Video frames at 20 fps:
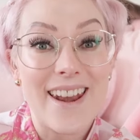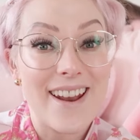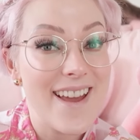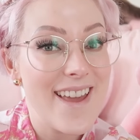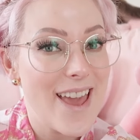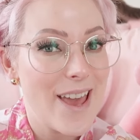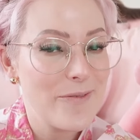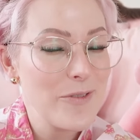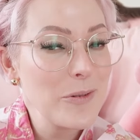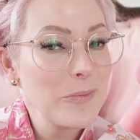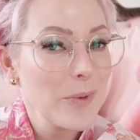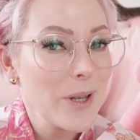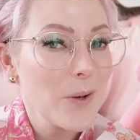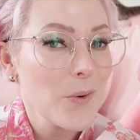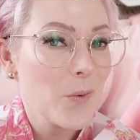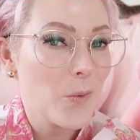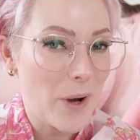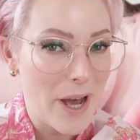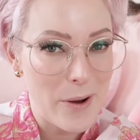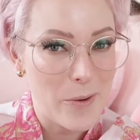And I haven't
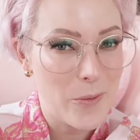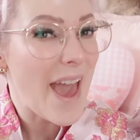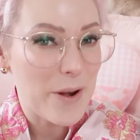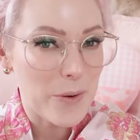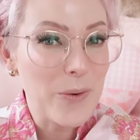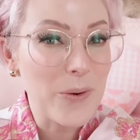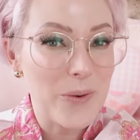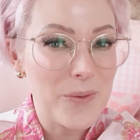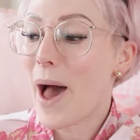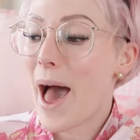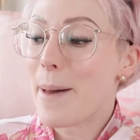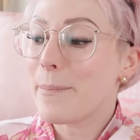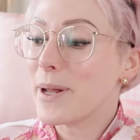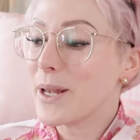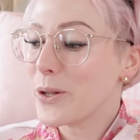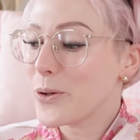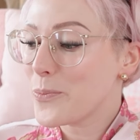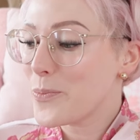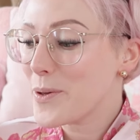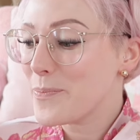been well at all. But I'm
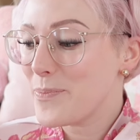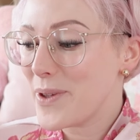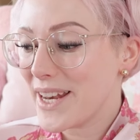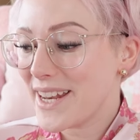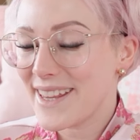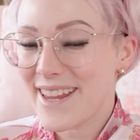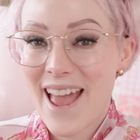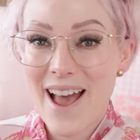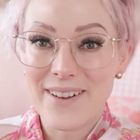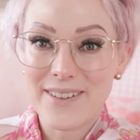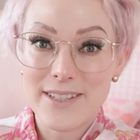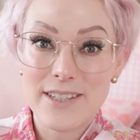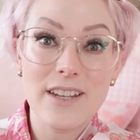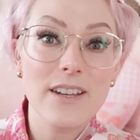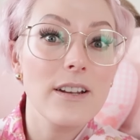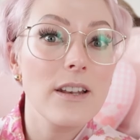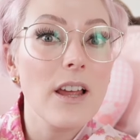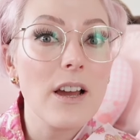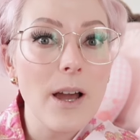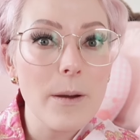a little bit better now.
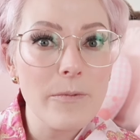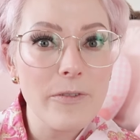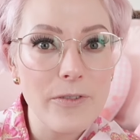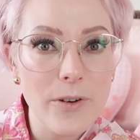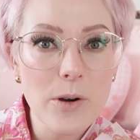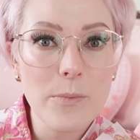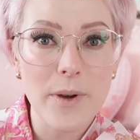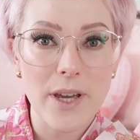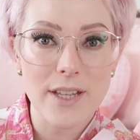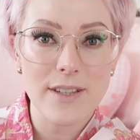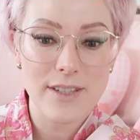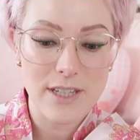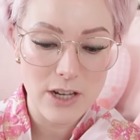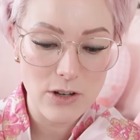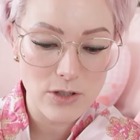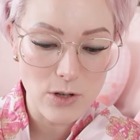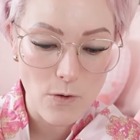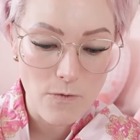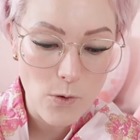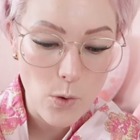See, like I'm filming.
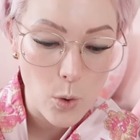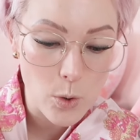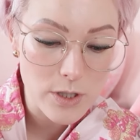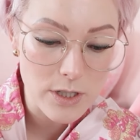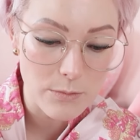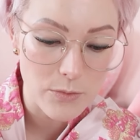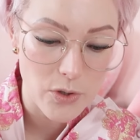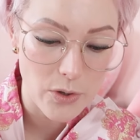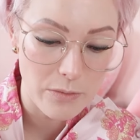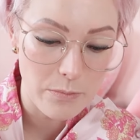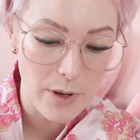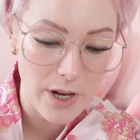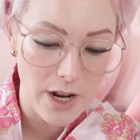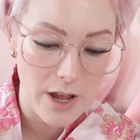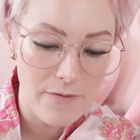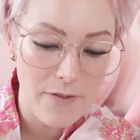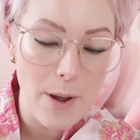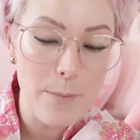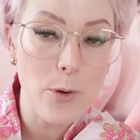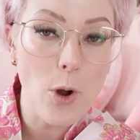See, so of course I'm doing
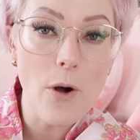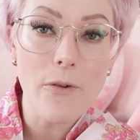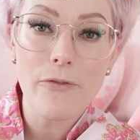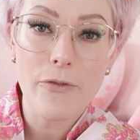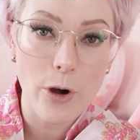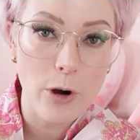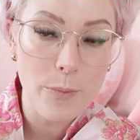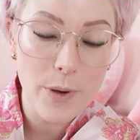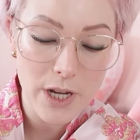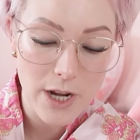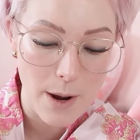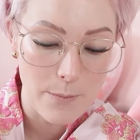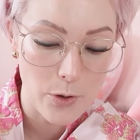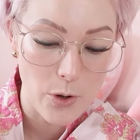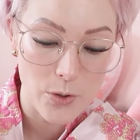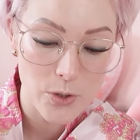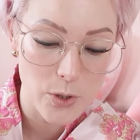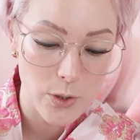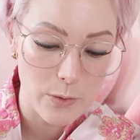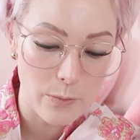better. If I'm not filming, I'm
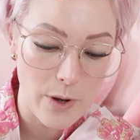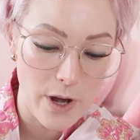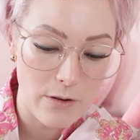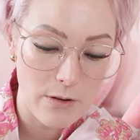not doing